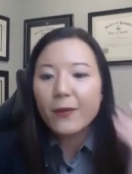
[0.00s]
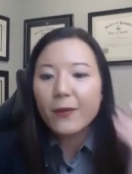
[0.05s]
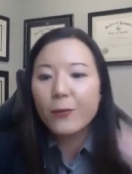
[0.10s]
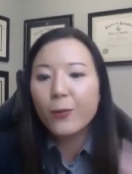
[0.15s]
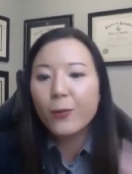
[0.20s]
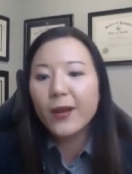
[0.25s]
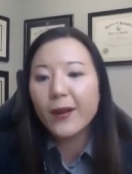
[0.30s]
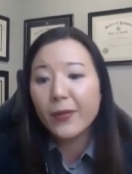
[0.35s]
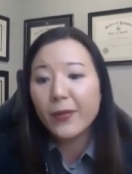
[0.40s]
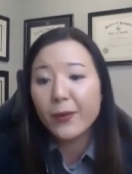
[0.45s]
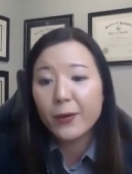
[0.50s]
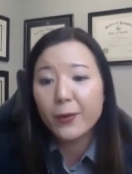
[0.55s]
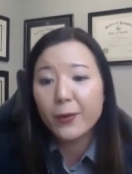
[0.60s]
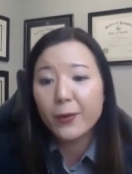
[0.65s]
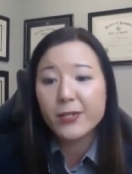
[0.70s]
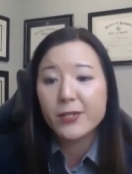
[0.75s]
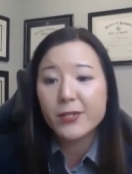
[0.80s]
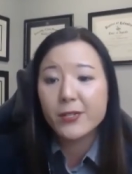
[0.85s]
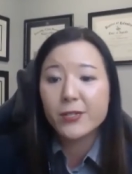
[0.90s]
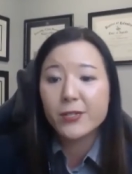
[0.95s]
What other
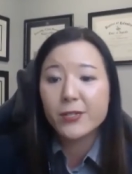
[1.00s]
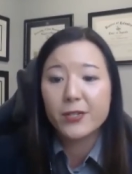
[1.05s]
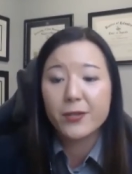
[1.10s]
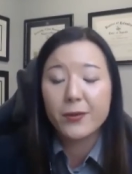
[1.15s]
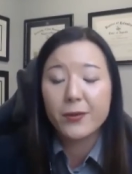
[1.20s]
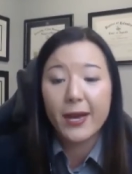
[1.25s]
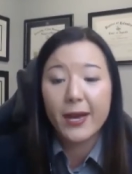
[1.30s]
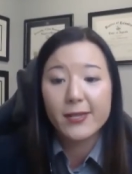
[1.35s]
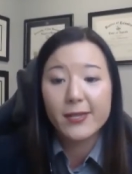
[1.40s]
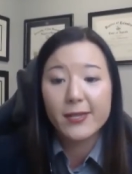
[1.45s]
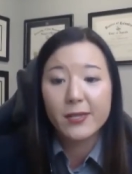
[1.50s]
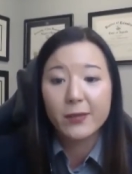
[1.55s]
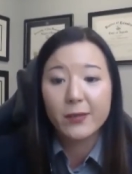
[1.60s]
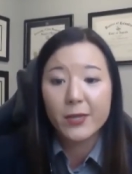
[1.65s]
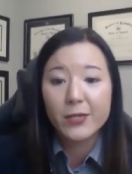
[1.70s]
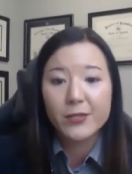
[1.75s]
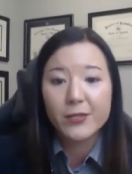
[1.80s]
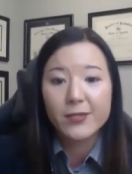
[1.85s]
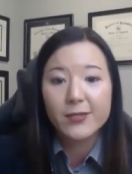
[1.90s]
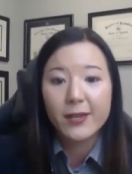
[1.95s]
questions should you ask
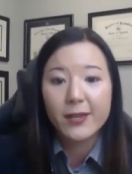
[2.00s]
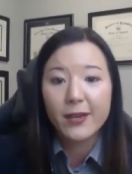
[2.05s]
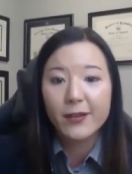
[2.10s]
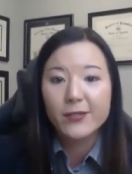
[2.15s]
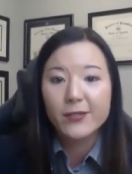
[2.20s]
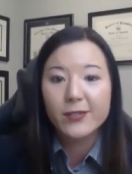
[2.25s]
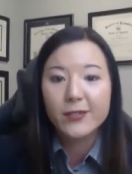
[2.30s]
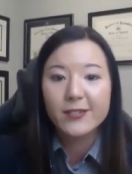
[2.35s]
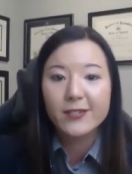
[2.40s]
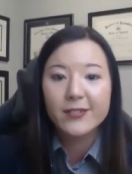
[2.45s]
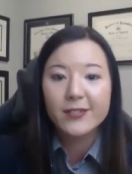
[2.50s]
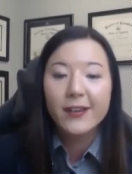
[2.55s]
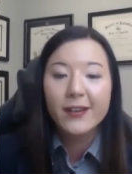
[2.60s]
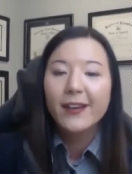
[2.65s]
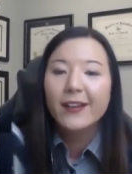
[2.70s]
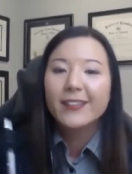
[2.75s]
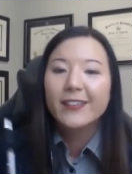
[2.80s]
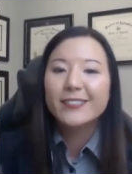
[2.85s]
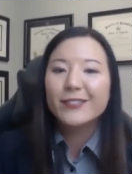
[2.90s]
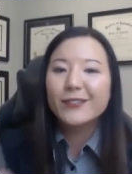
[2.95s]
admissions counselors?
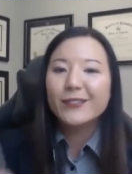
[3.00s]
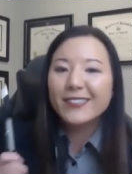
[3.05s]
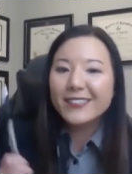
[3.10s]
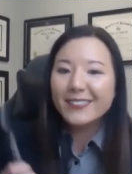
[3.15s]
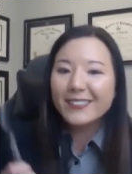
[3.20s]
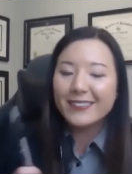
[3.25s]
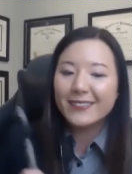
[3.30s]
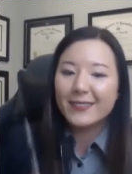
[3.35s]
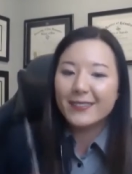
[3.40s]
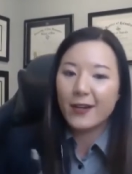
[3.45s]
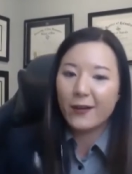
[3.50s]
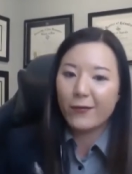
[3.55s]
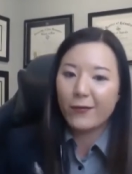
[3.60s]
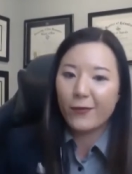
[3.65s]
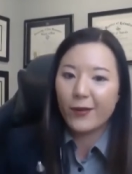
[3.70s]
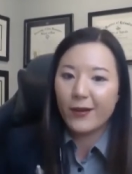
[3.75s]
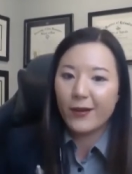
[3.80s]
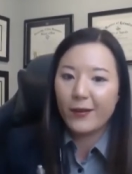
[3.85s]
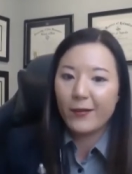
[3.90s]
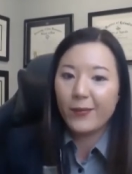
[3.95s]
So this is a tough
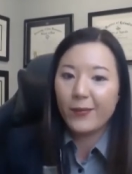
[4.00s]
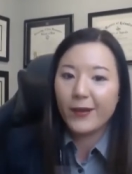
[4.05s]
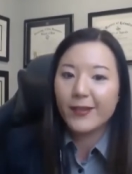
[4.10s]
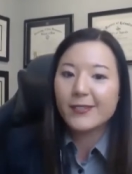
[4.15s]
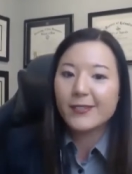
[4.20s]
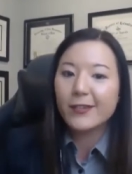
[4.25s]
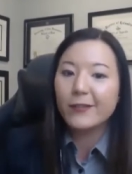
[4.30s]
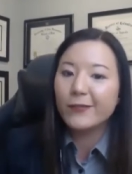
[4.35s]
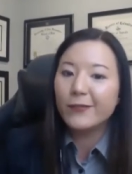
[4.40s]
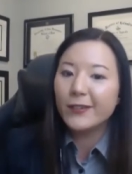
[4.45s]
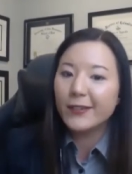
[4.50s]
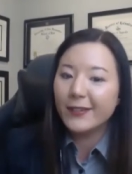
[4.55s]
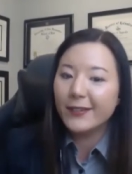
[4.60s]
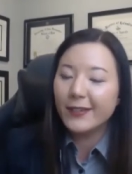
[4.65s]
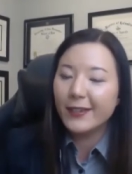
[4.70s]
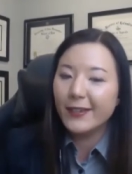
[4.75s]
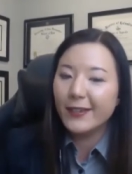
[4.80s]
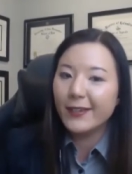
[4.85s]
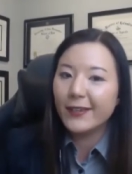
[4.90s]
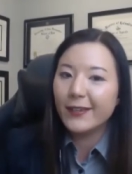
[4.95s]
one because I feel
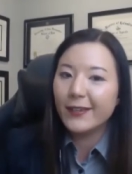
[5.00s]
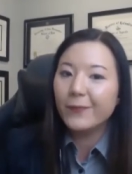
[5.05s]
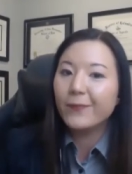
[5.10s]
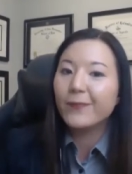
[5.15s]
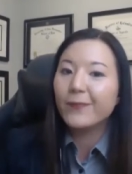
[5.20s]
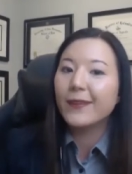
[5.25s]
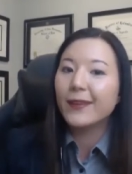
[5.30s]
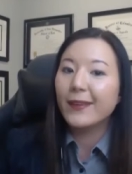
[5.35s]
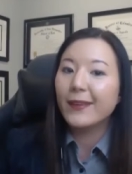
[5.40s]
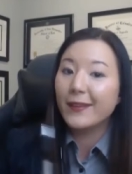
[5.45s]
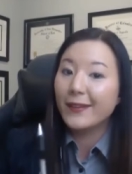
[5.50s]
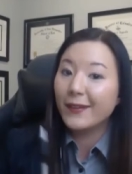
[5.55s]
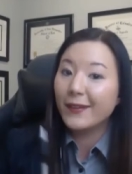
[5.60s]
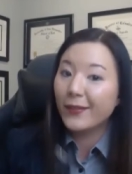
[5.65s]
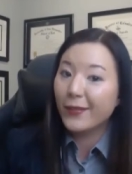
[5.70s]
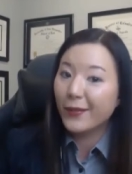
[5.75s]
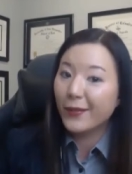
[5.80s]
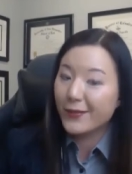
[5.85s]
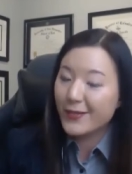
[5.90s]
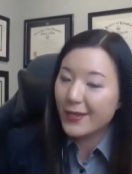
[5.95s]
like in
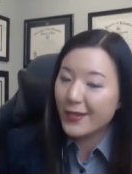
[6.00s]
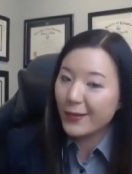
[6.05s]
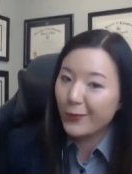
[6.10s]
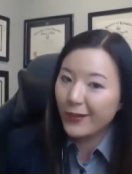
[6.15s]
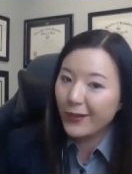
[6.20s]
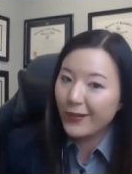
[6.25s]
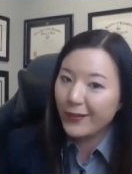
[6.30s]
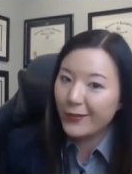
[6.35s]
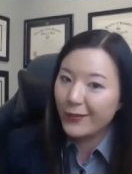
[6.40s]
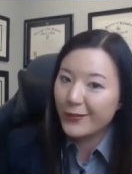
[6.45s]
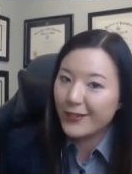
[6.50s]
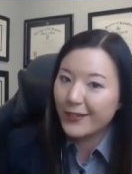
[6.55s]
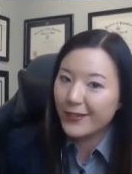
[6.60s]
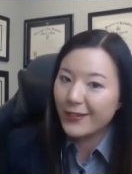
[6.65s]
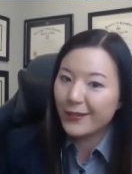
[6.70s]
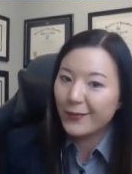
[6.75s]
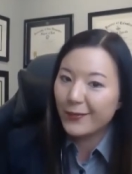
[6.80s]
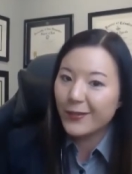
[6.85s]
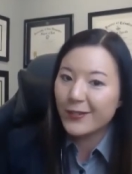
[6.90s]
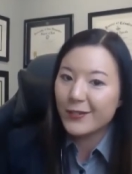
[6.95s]
the, the same way that you said
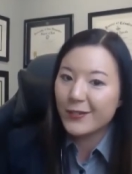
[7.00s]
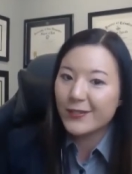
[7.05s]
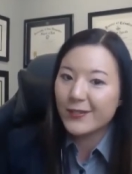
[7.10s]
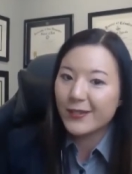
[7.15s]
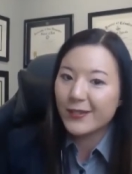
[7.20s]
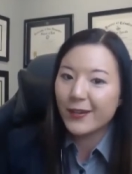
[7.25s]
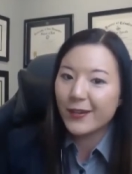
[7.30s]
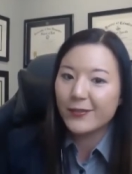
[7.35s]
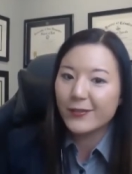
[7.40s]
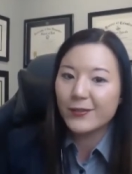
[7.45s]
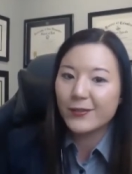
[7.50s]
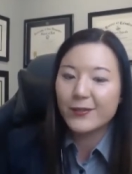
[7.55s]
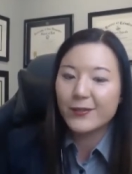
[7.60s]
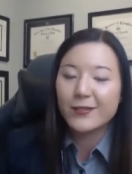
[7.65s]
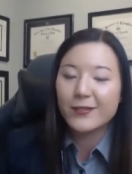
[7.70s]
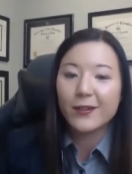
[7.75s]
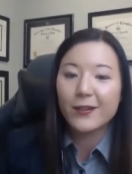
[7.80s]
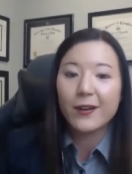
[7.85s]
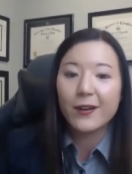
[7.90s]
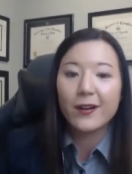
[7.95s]
that admissions
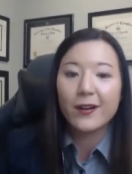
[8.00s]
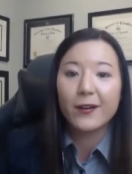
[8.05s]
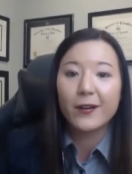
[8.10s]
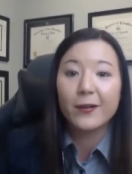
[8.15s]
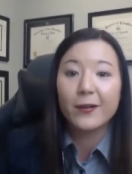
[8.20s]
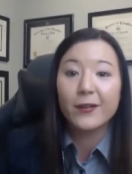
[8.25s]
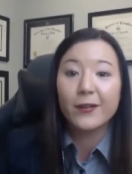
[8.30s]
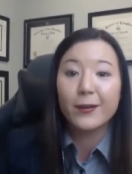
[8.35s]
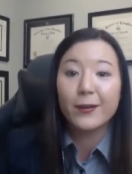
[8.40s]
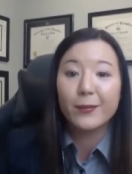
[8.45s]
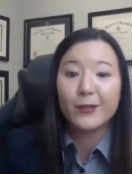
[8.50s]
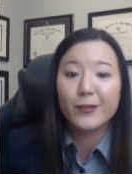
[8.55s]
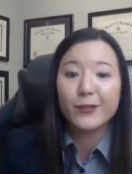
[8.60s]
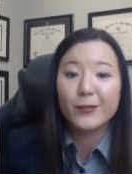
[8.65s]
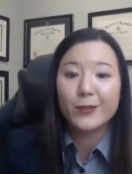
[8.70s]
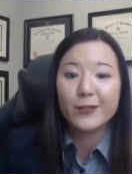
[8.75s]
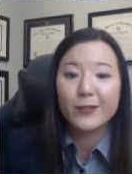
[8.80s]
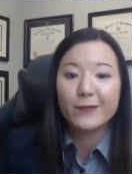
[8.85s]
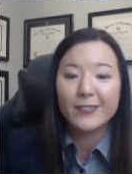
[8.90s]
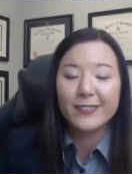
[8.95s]
counselors are numbers
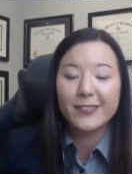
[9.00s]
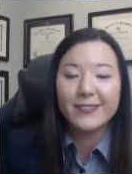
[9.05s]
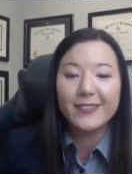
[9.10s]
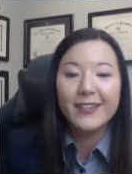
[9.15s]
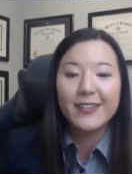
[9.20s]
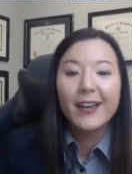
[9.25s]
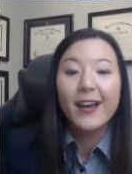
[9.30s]
driven,